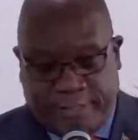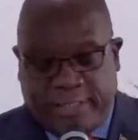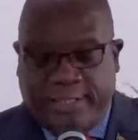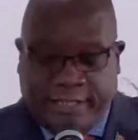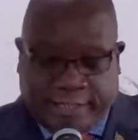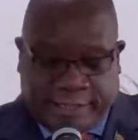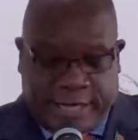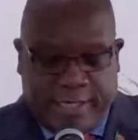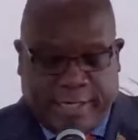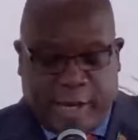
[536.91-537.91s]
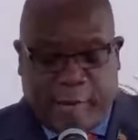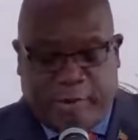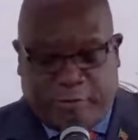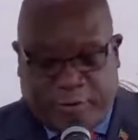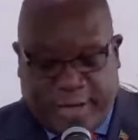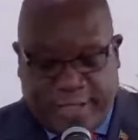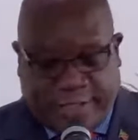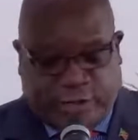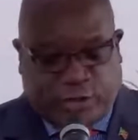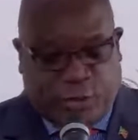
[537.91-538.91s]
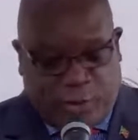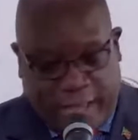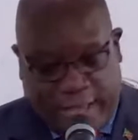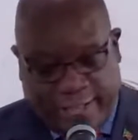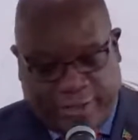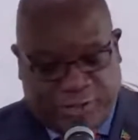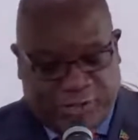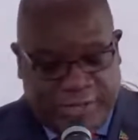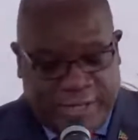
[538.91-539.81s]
This center, I'm advised, is so large